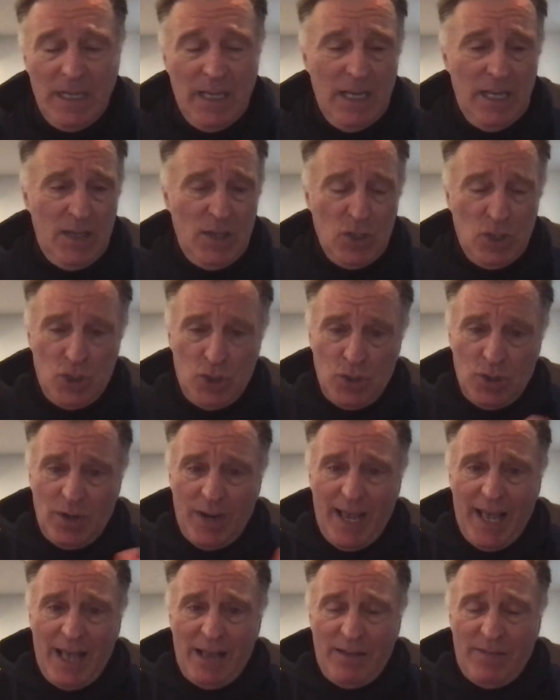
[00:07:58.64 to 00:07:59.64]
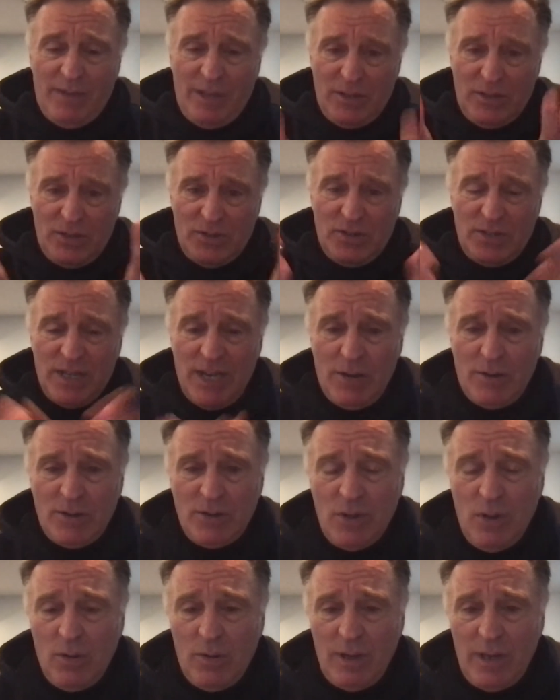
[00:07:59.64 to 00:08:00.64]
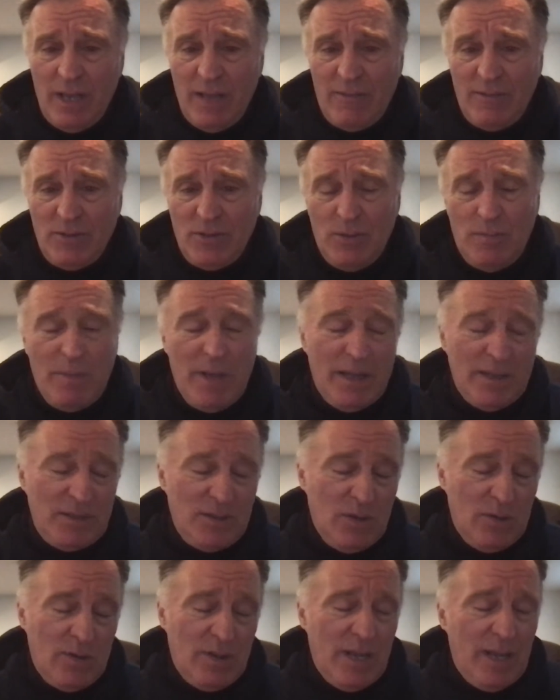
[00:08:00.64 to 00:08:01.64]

The sugar elevates your serotonin levels, your melatonin. I